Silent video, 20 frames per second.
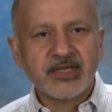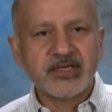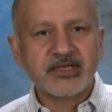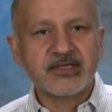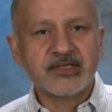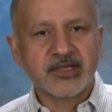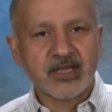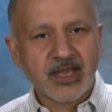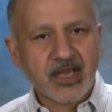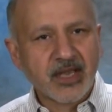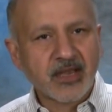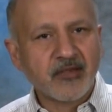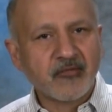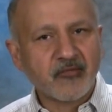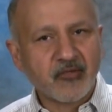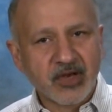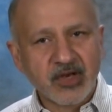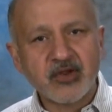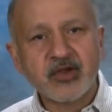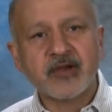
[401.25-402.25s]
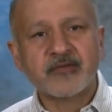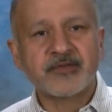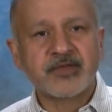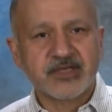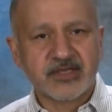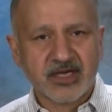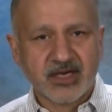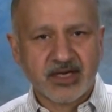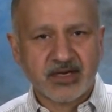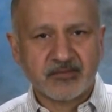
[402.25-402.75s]
please, when
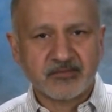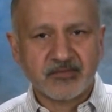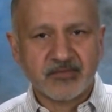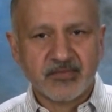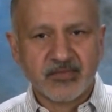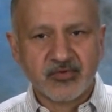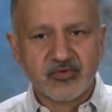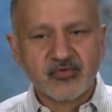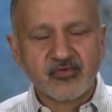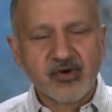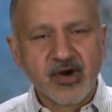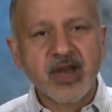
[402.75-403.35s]
you have the time,